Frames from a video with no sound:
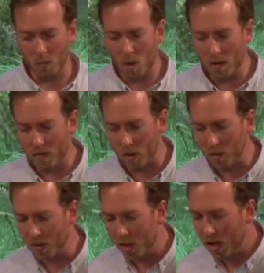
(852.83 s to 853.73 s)
And one of
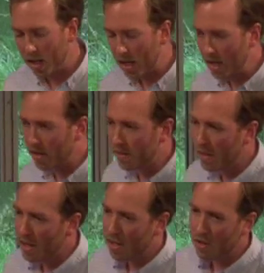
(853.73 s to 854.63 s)
those
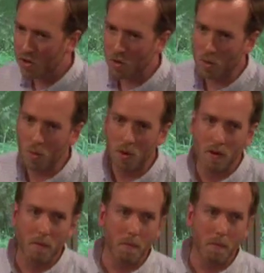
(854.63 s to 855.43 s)
is to